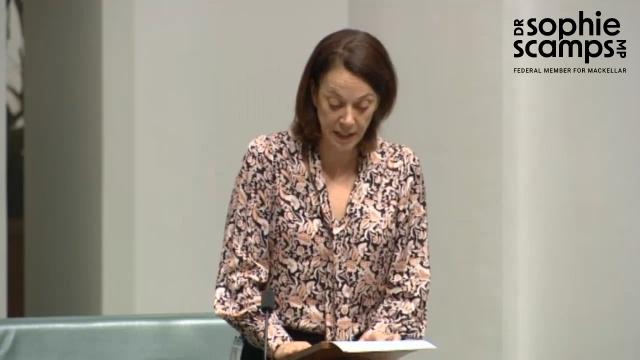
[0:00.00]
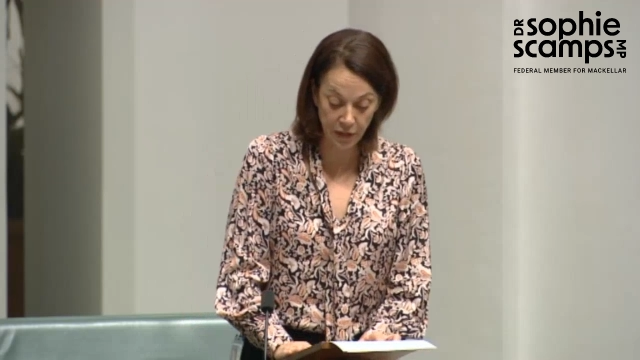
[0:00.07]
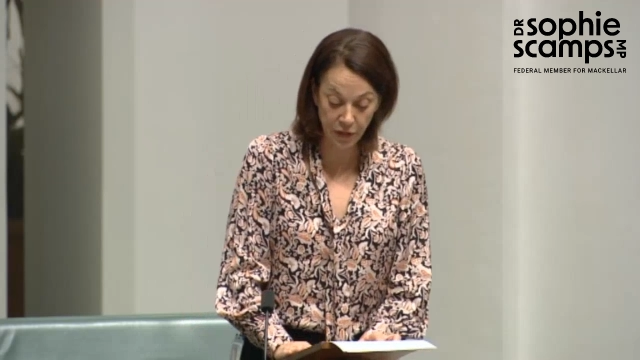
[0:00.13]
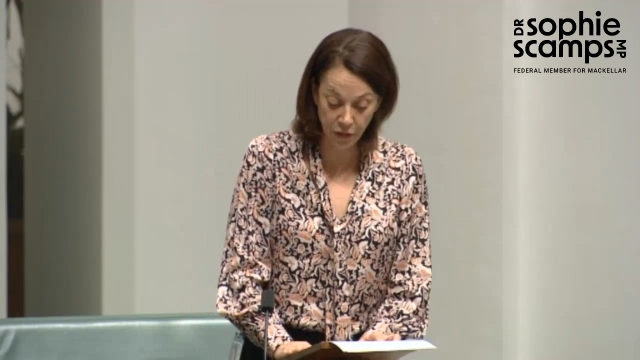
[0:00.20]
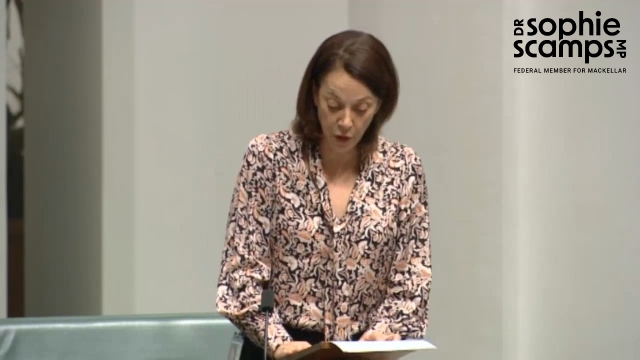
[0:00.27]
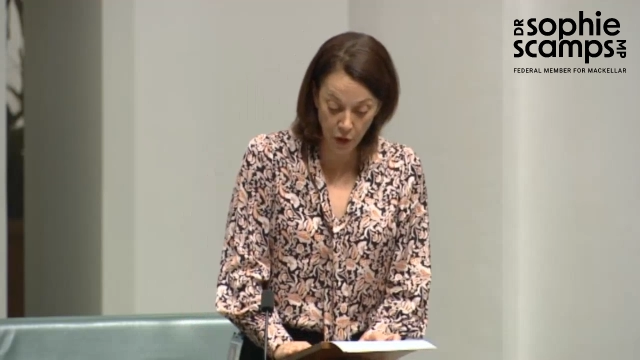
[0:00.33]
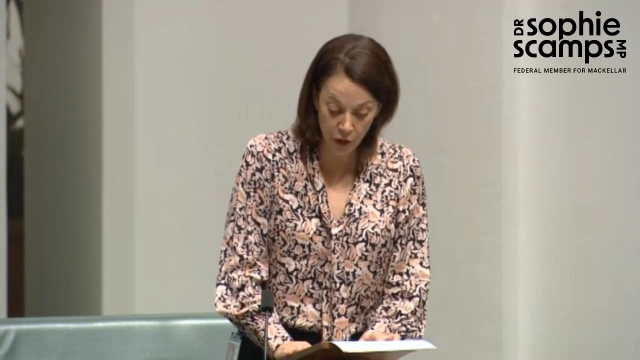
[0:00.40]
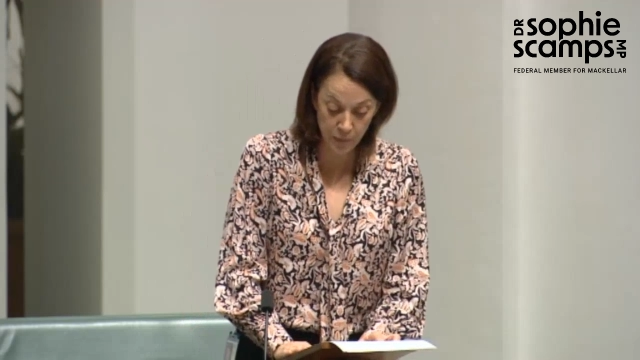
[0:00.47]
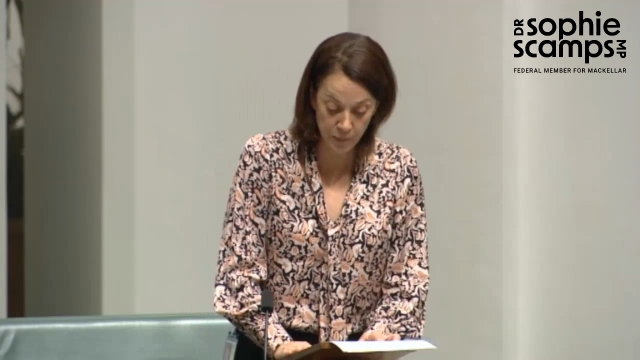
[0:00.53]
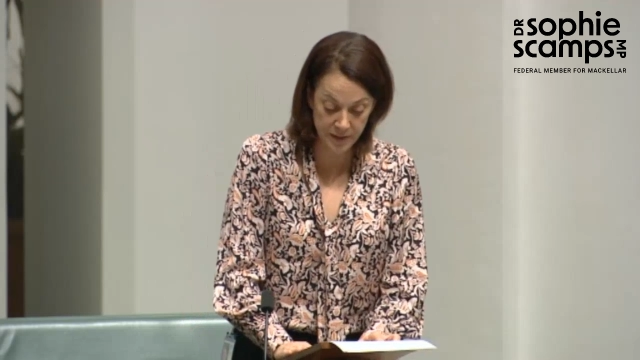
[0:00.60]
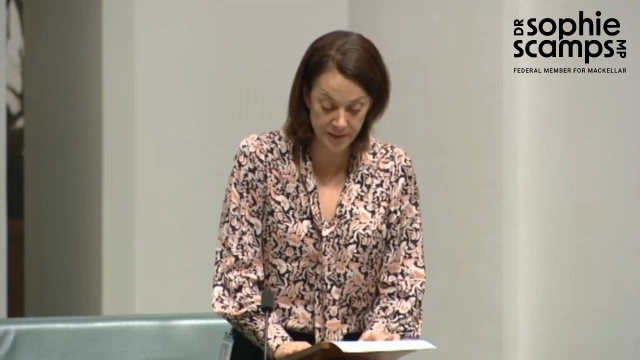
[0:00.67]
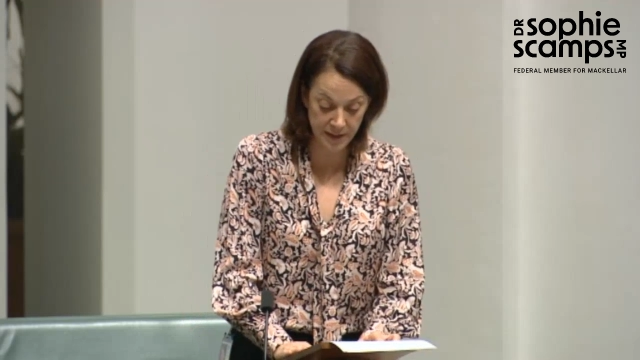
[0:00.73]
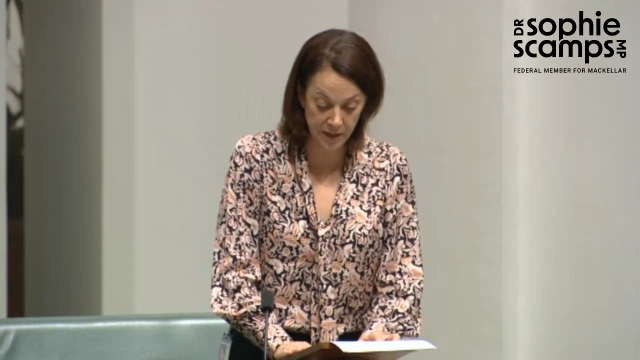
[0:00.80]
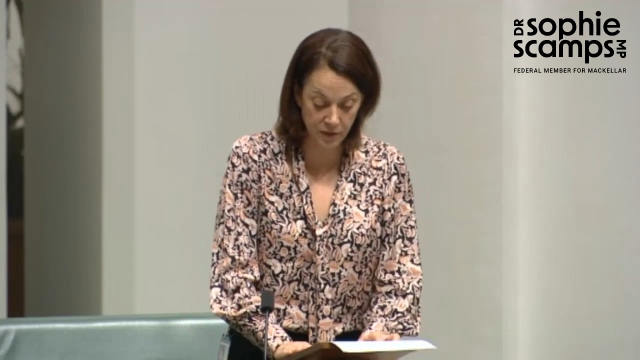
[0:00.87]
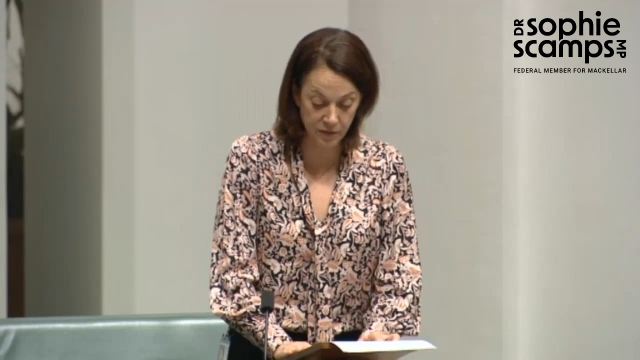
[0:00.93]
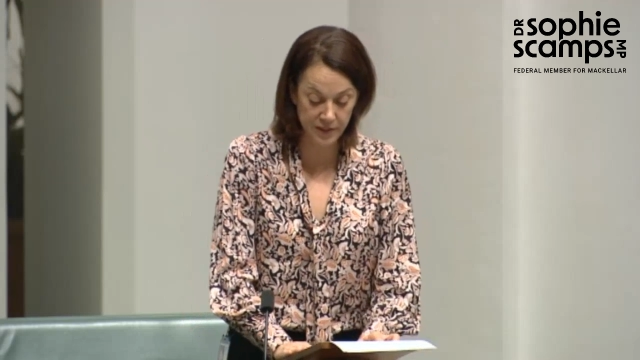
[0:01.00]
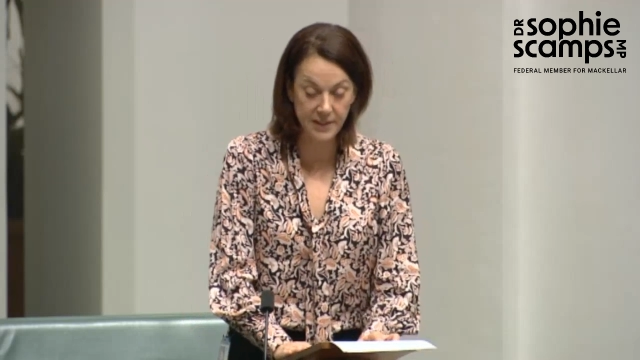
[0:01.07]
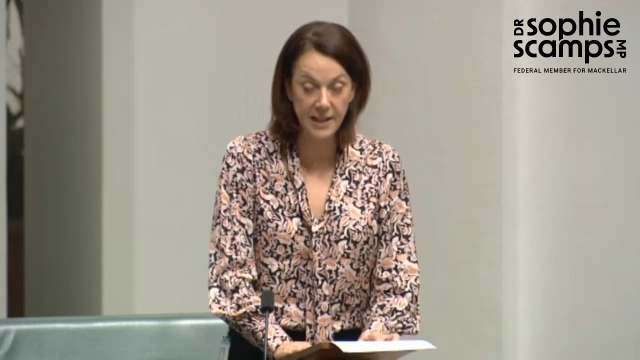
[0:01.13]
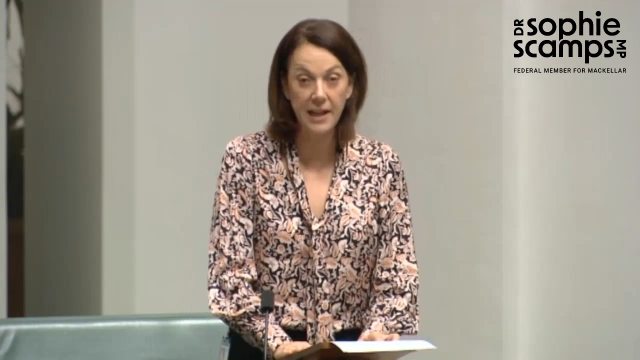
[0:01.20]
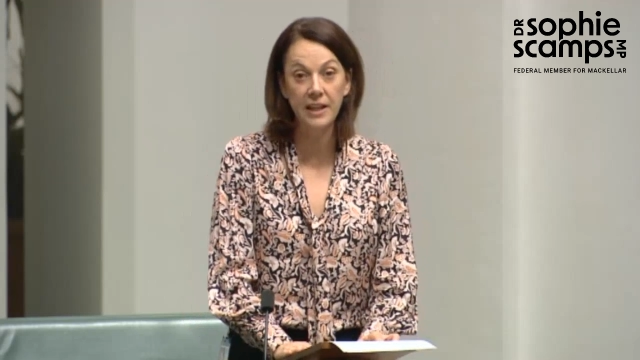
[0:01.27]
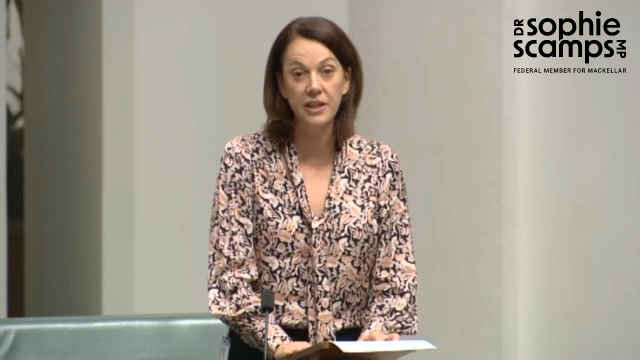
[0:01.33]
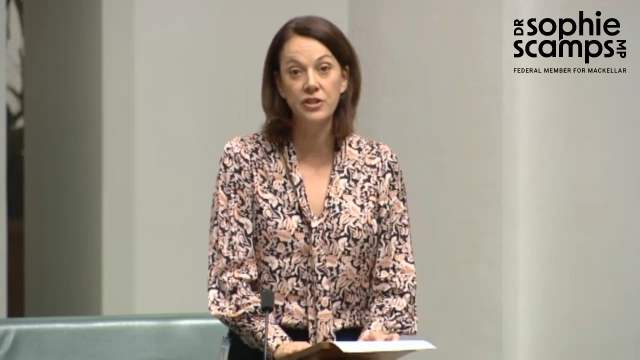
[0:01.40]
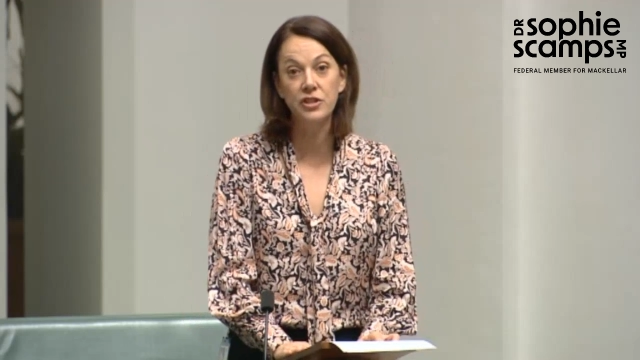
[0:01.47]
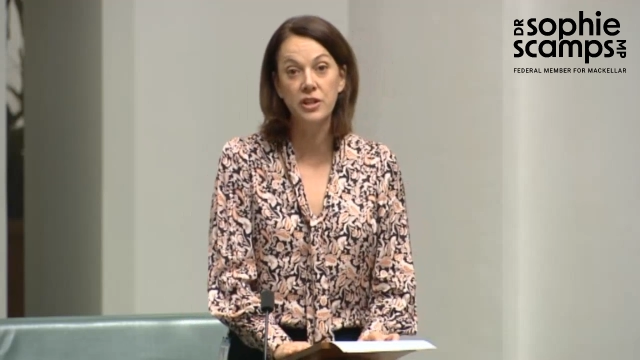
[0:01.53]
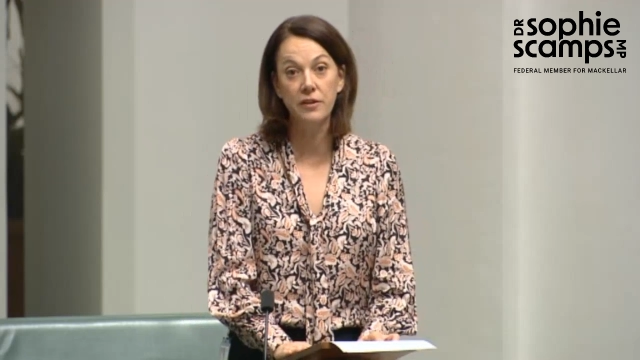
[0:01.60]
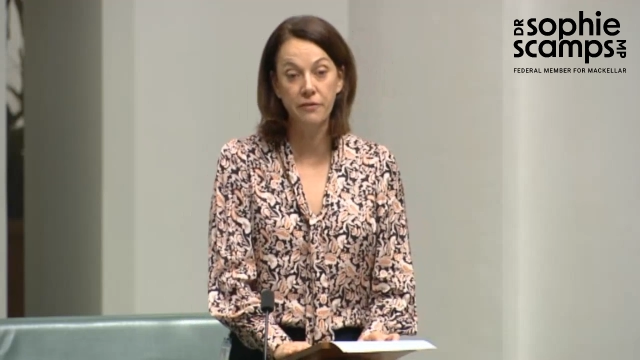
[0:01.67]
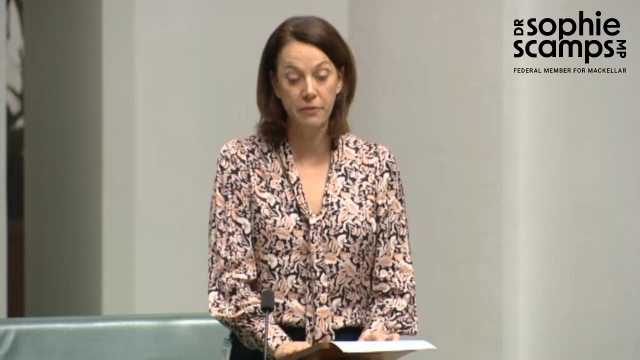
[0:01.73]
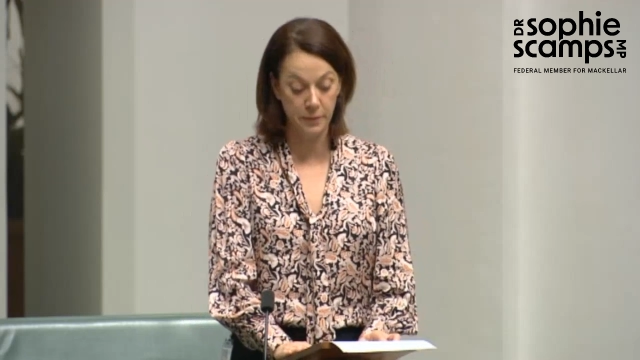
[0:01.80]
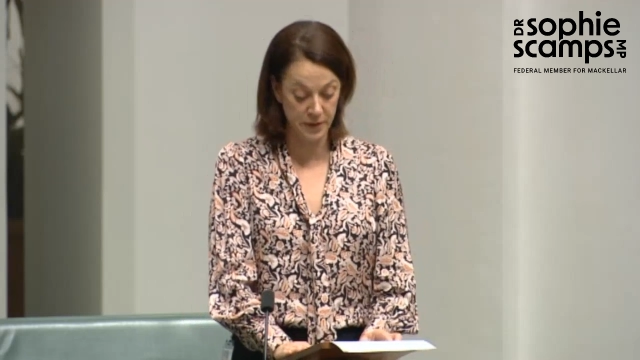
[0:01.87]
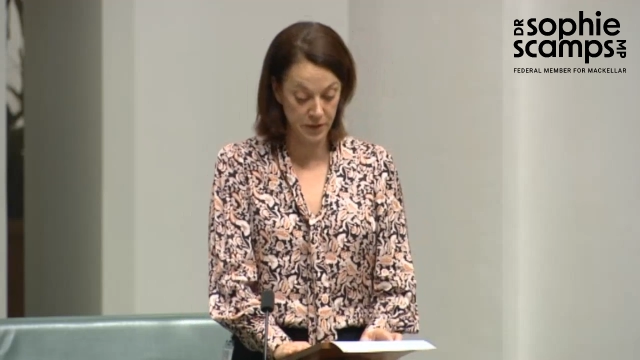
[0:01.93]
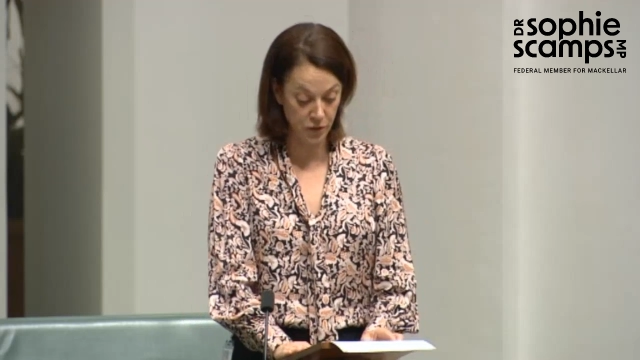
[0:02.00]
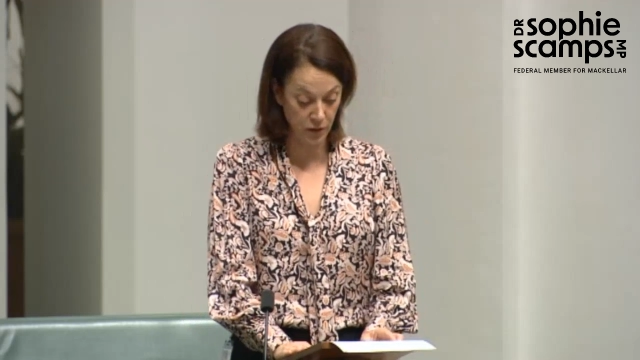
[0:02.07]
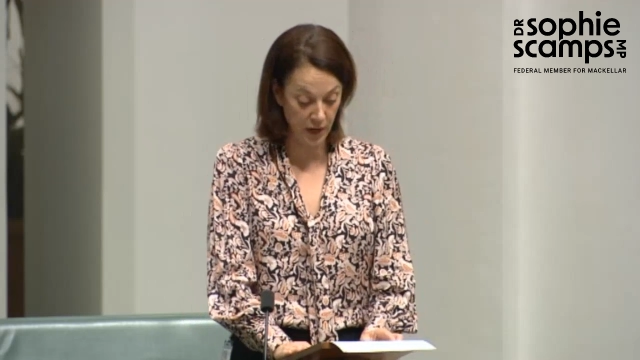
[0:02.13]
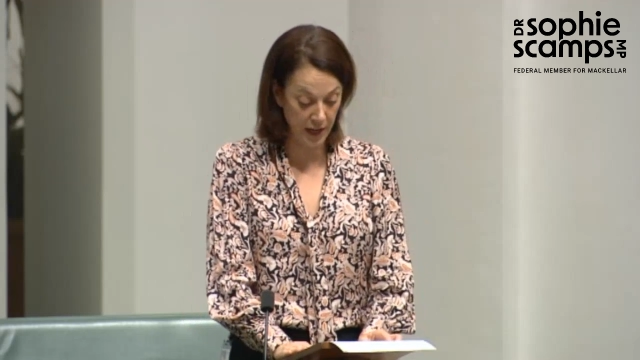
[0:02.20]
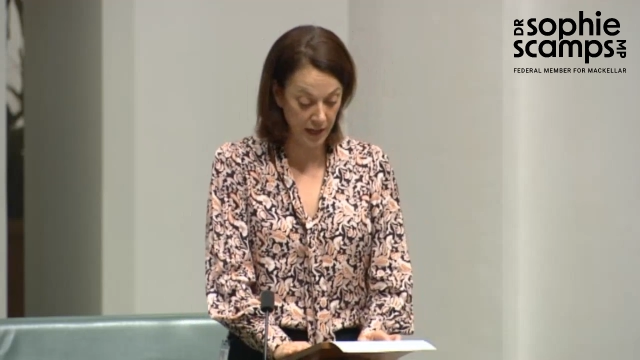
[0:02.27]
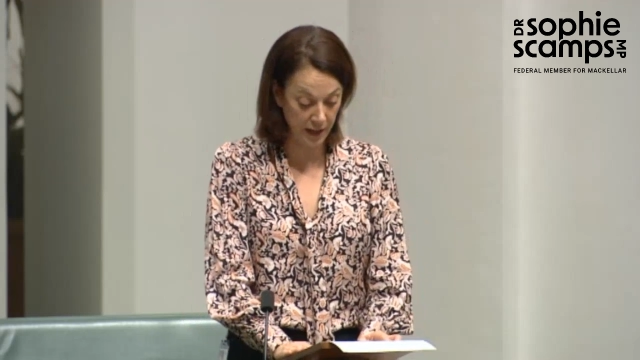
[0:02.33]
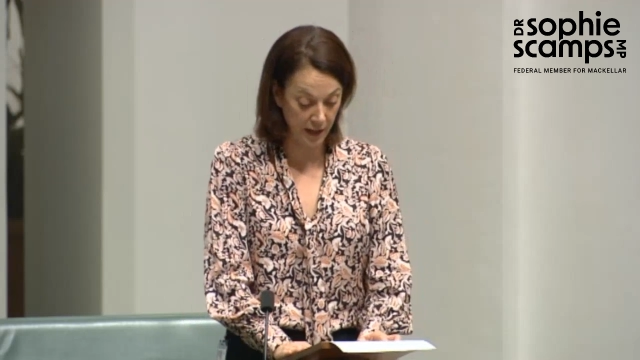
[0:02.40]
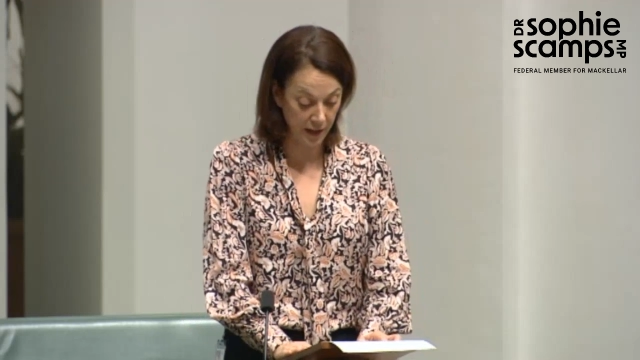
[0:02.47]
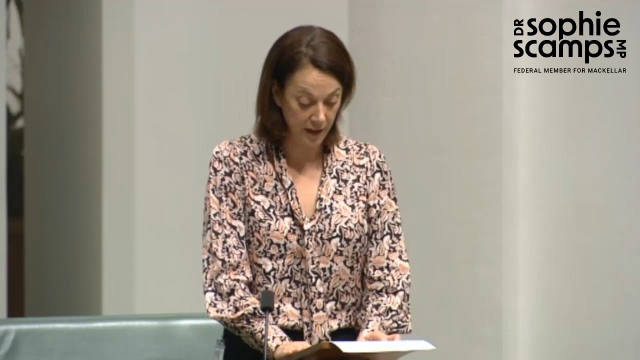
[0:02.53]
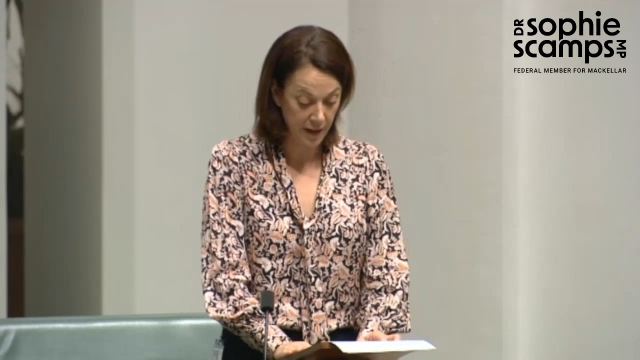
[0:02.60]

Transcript: 30% of its LNG from Australia.